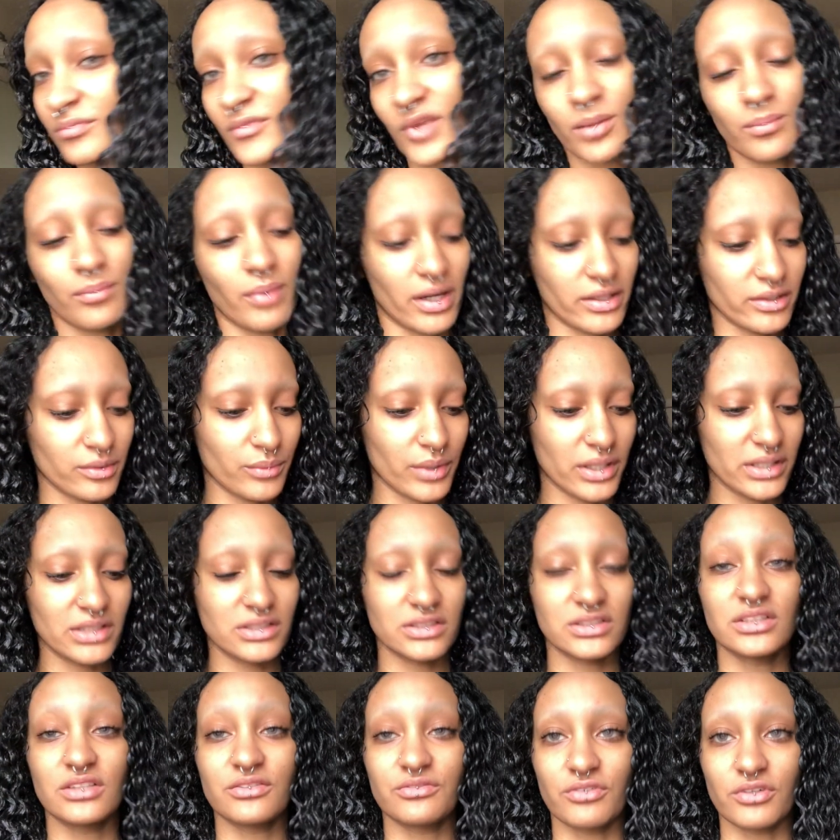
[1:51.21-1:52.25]
By the way, this
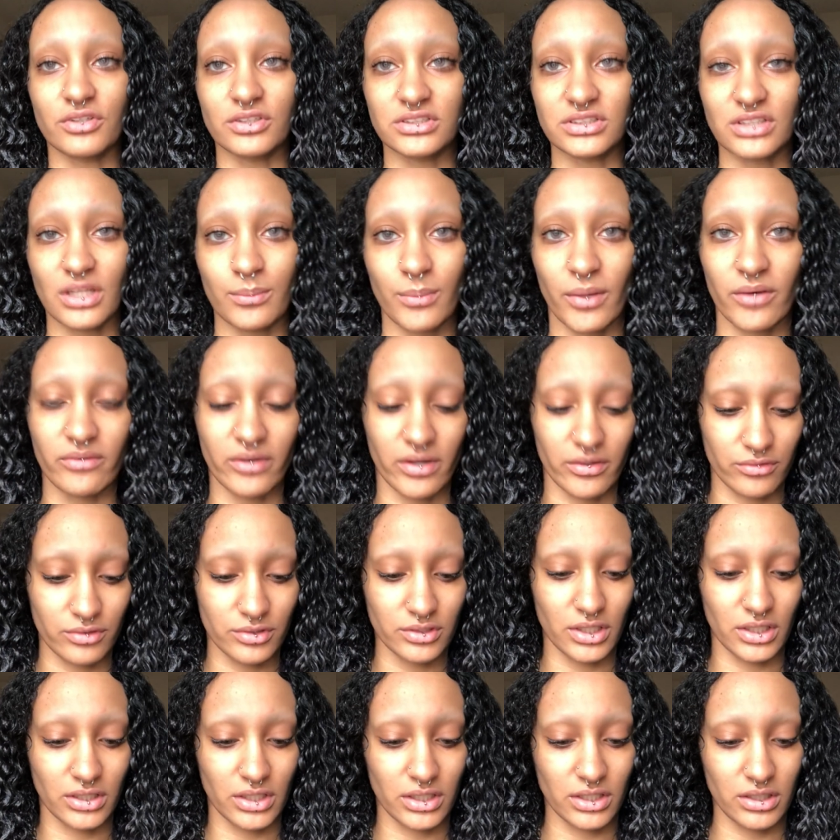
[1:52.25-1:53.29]
is the first time I've ever
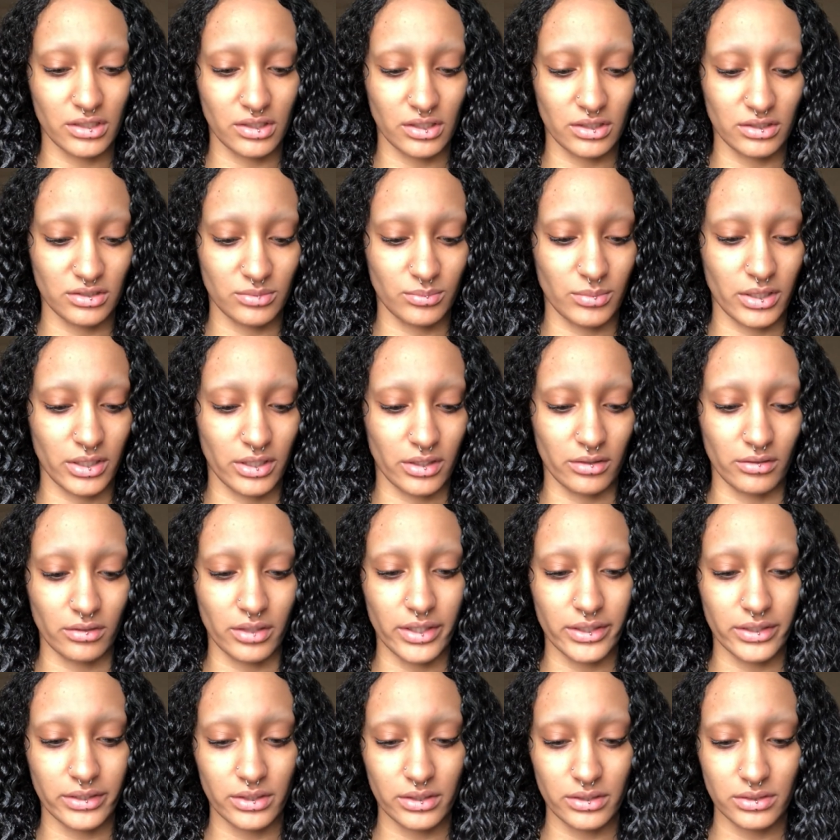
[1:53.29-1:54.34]
done anything to my hair
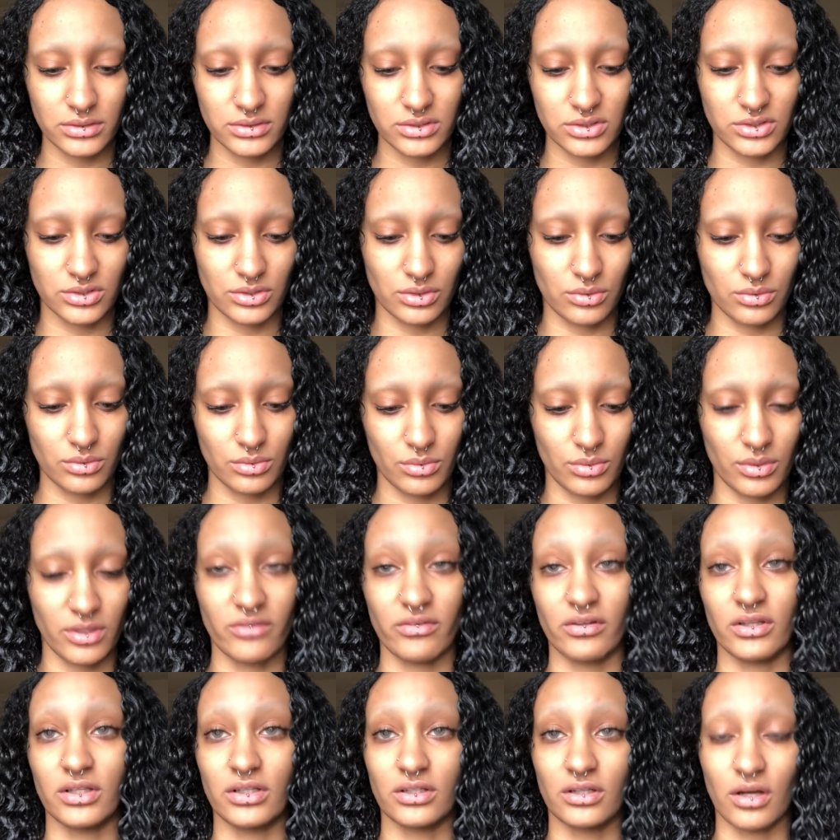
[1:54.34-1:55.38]
like this, so if
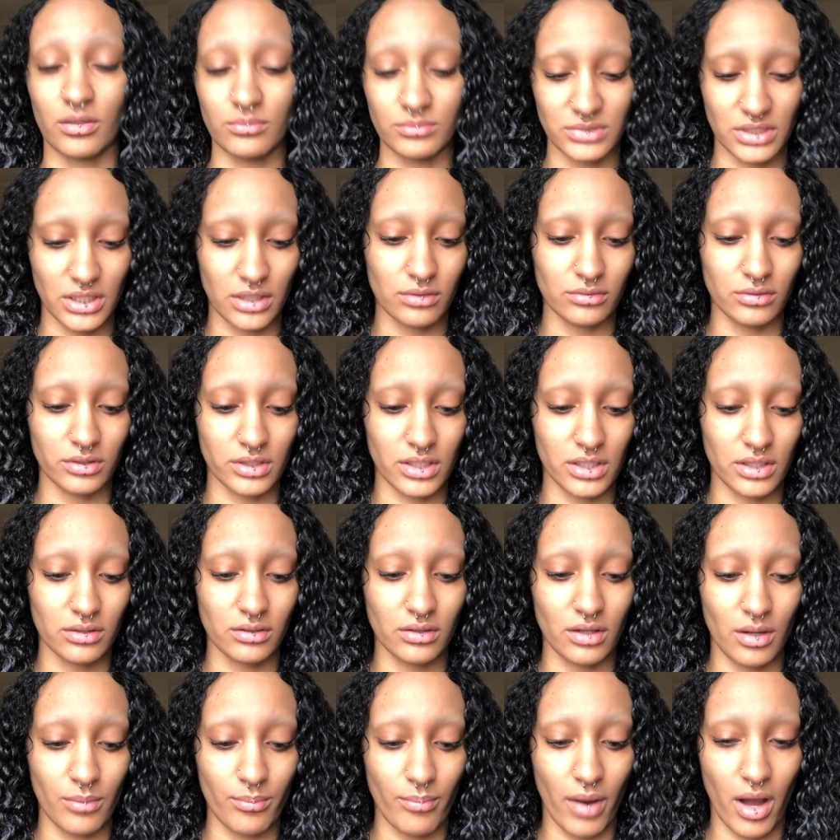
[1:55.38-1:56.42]
it comes out looking
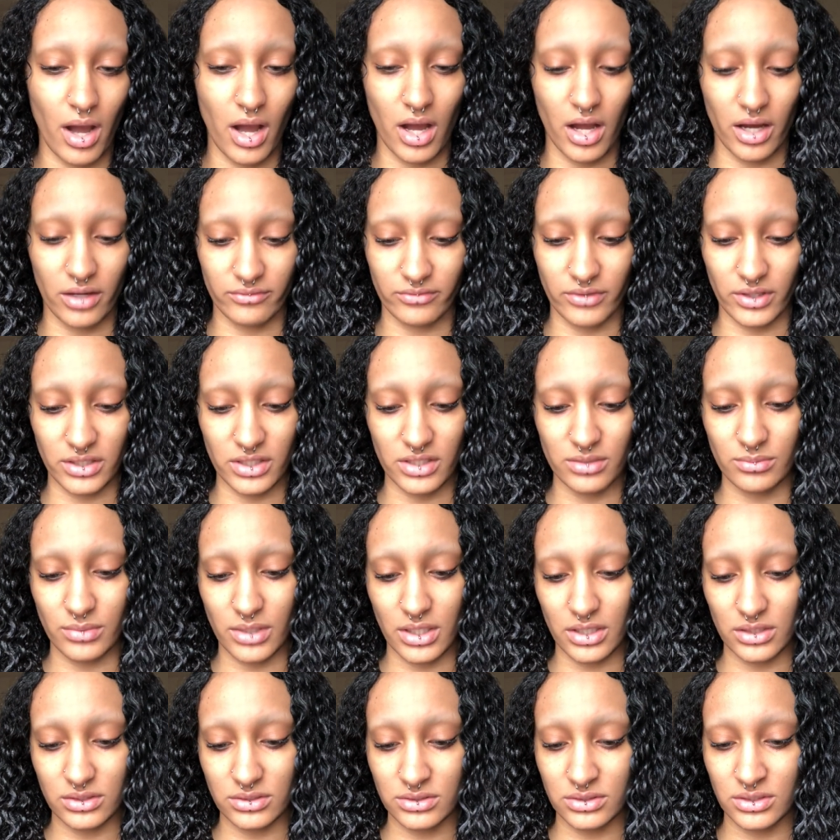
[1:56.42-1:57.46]
a hot fucking
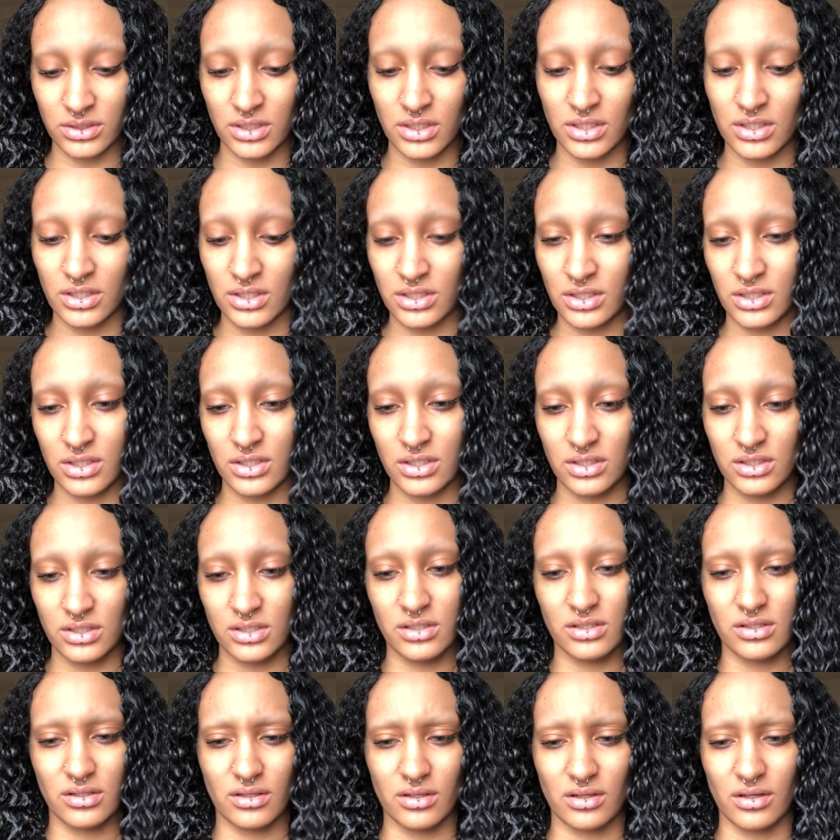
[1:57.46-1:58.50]
mess,
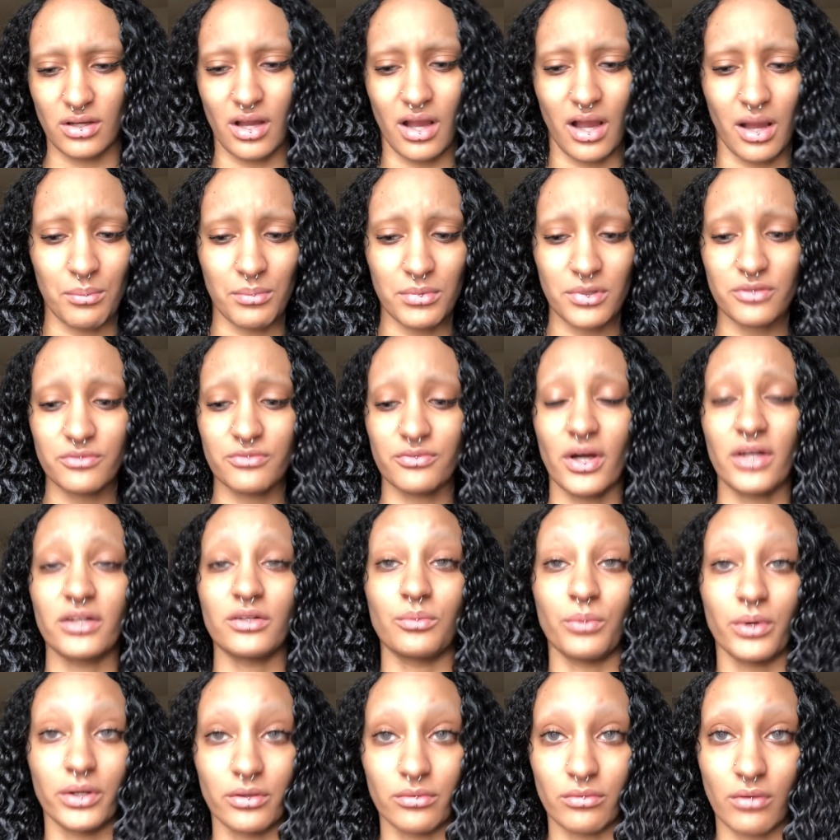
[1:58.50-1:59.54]
I'm gonna find a
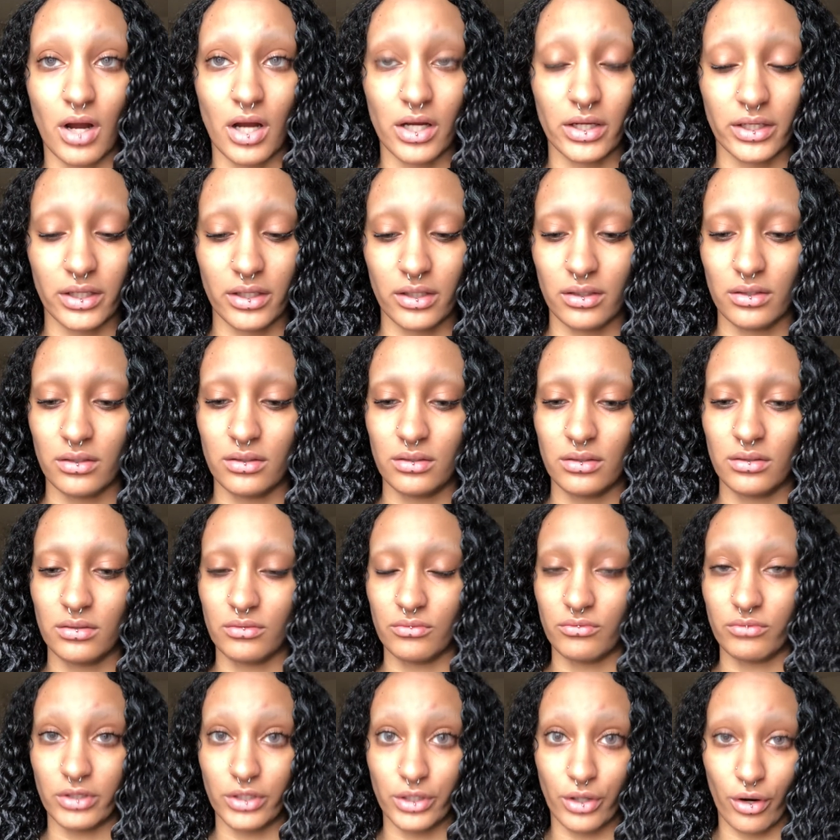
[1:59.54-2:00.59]
way to rock it
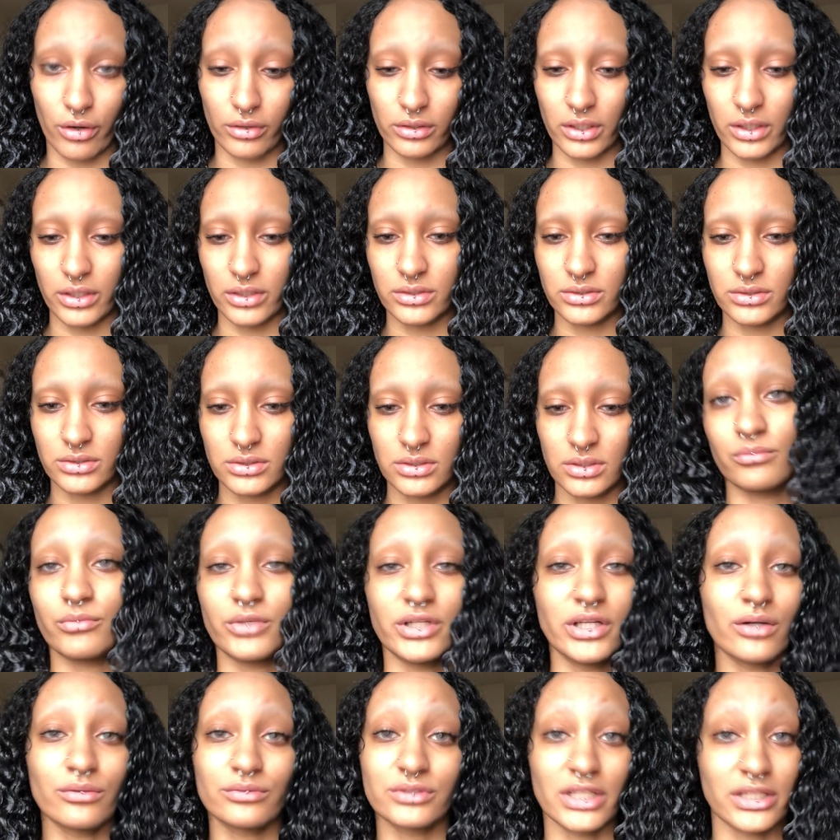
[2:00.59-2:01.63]
regardless. We
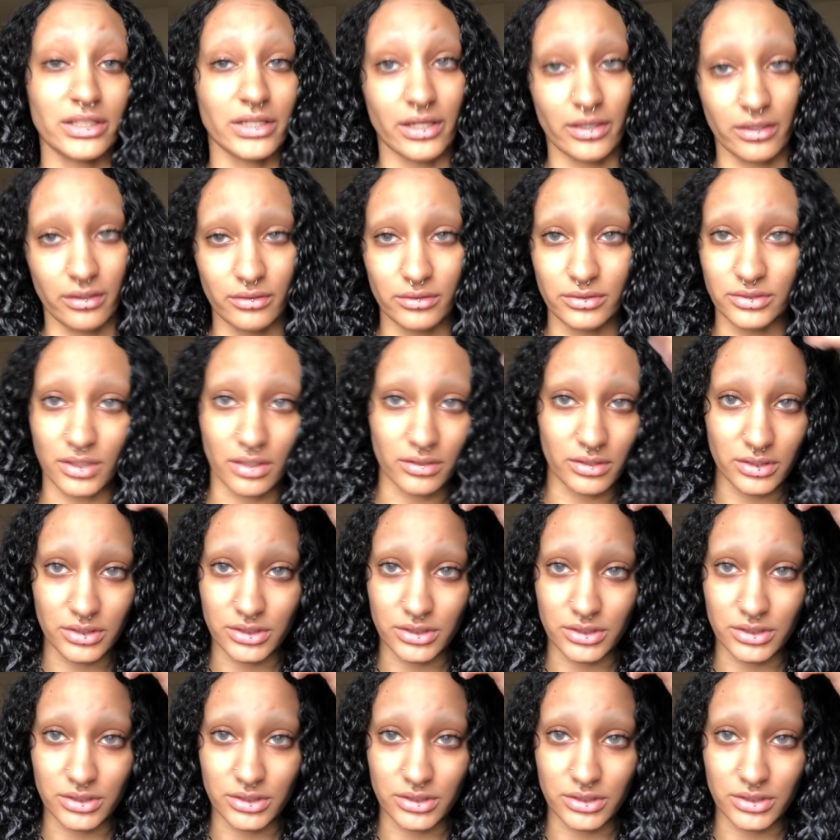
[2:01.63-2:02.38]
don't take L's on this